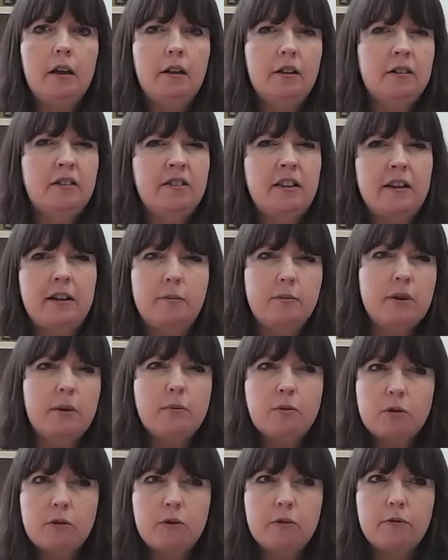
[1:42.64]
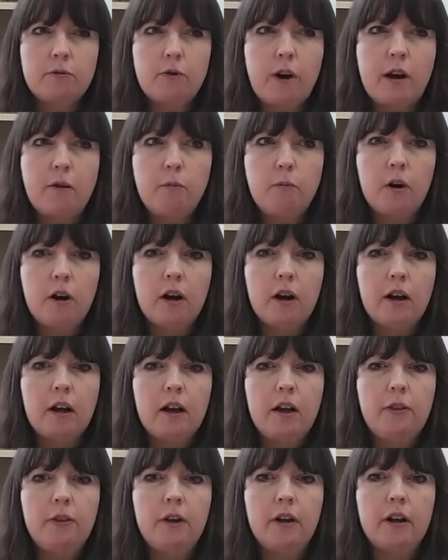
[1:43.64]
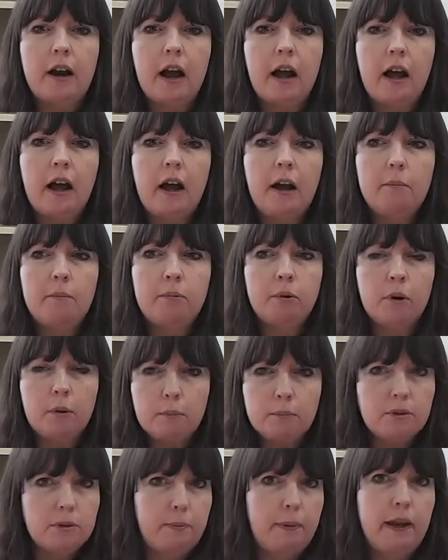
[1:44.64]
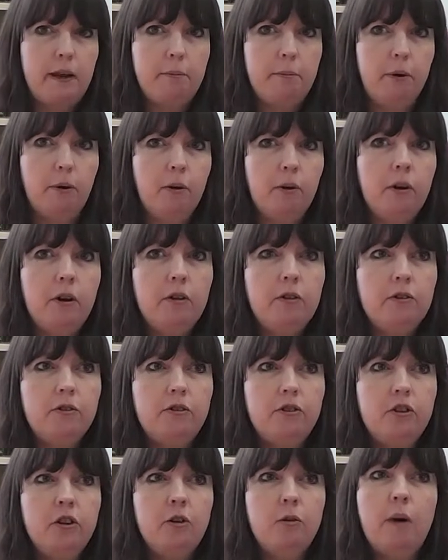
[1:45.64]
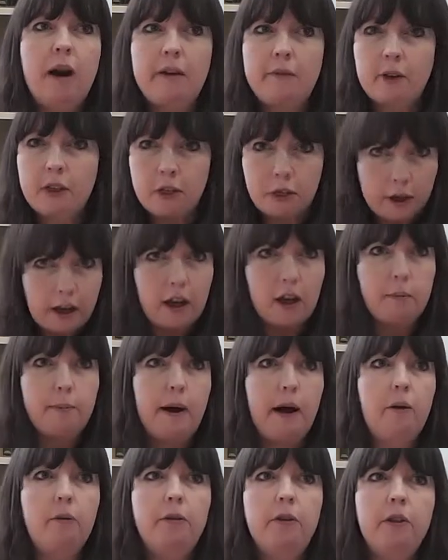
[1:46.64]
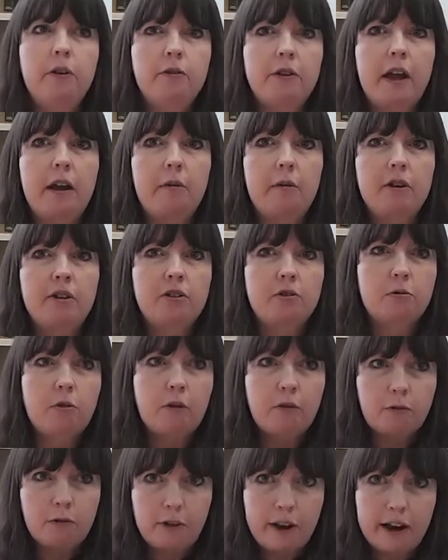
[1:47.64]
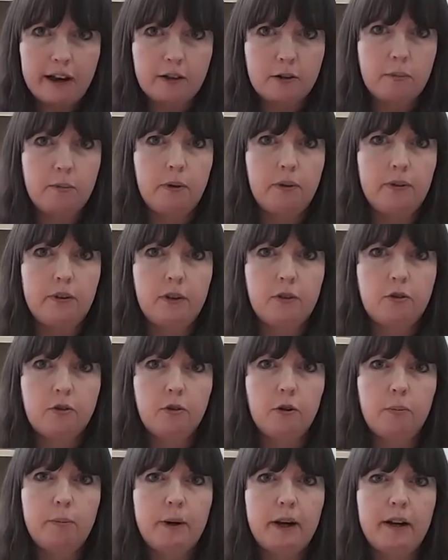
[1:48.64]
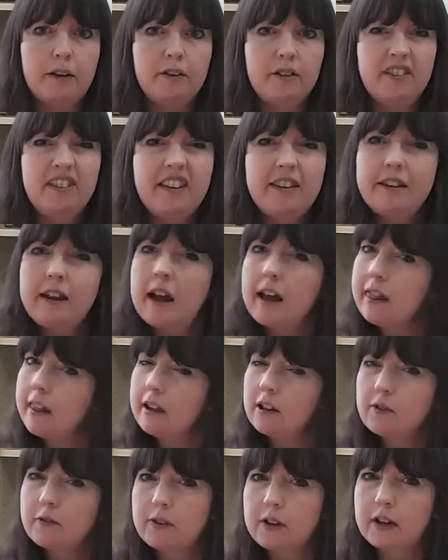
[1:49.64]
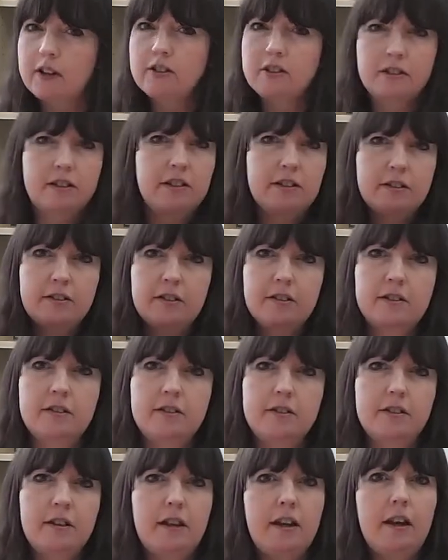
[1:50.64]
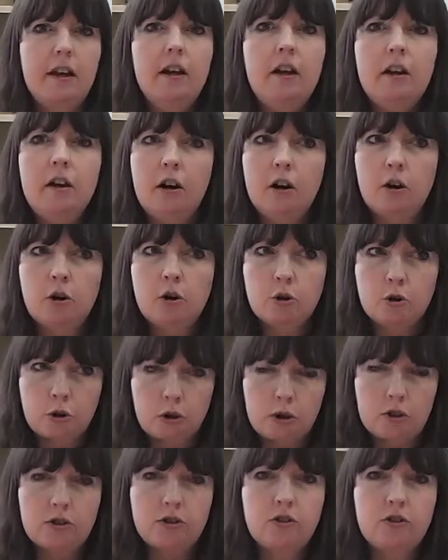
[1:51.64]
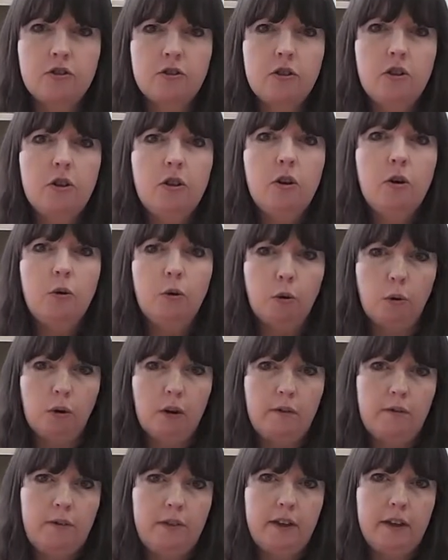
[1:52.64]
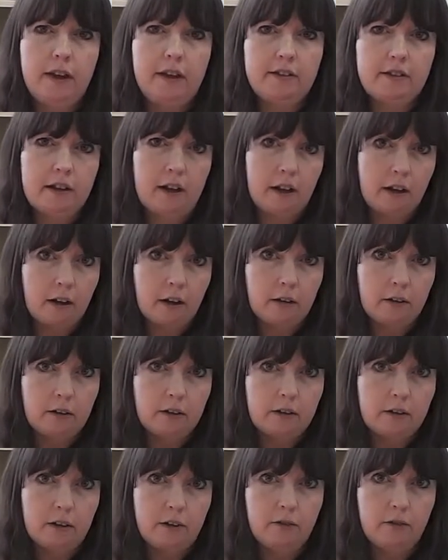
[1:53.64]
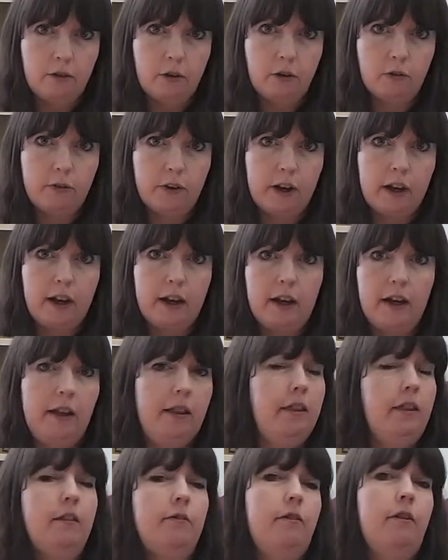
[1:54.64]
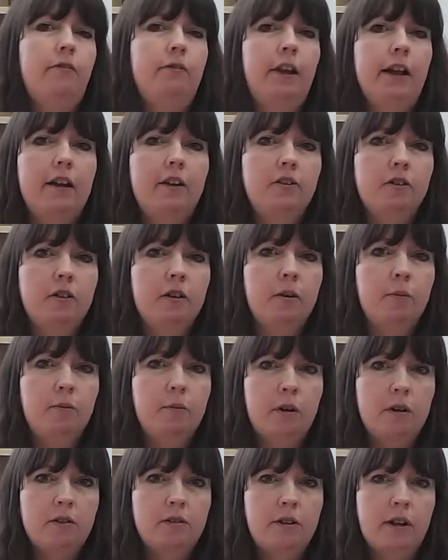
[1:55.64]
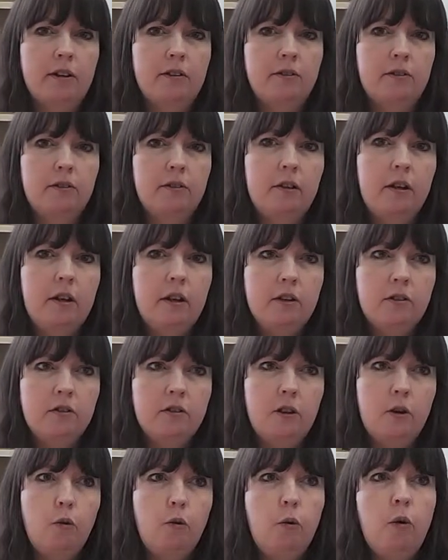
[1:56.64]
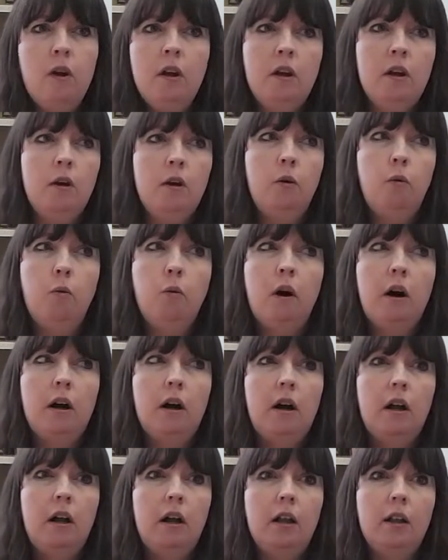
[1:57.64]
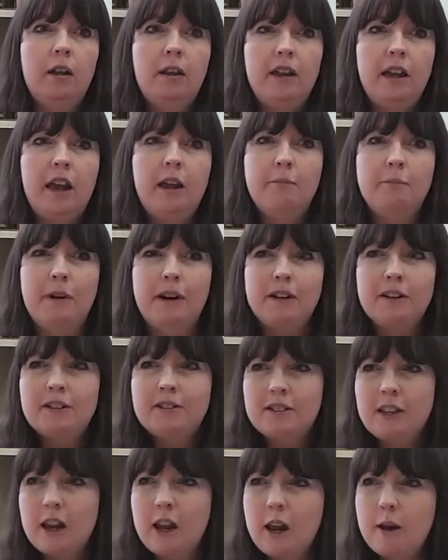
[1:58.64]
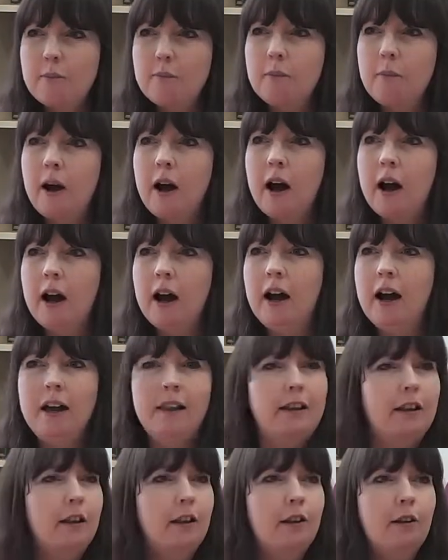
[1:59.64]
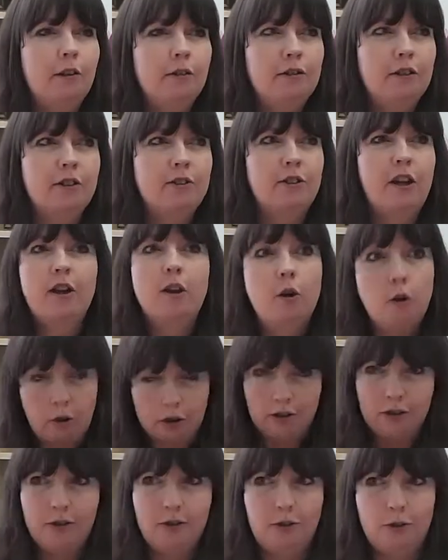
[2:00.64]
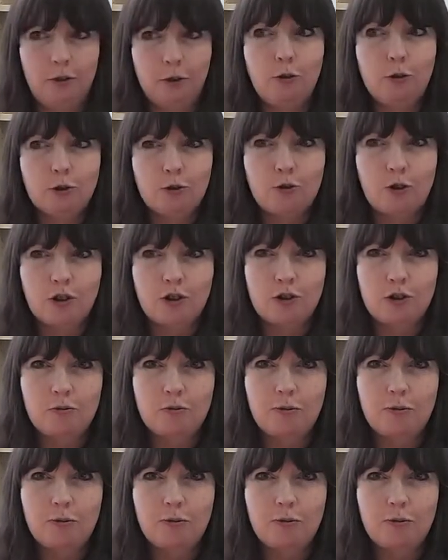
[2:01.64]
set up some sort of framework that prompts people to have a think about those areas, to reflect upon those topics. And then that allows for consistency across all of the stakeholders involving in the reflection process. So while it might seem uh, a little odd to say do structured